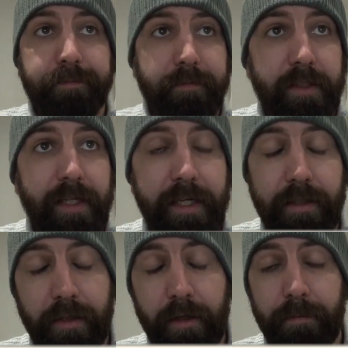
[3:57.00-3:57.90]
Okay, so
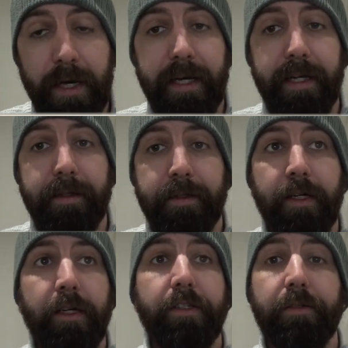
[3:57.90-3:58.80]
don't panic.
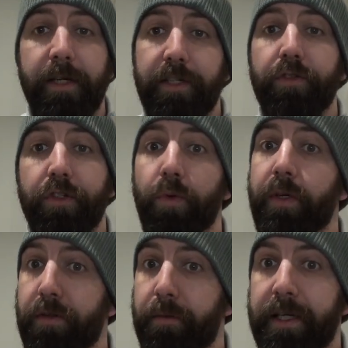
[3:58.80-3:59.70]
Just make sure you always
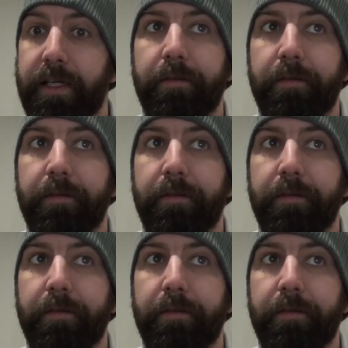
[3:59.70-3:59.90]
do a backup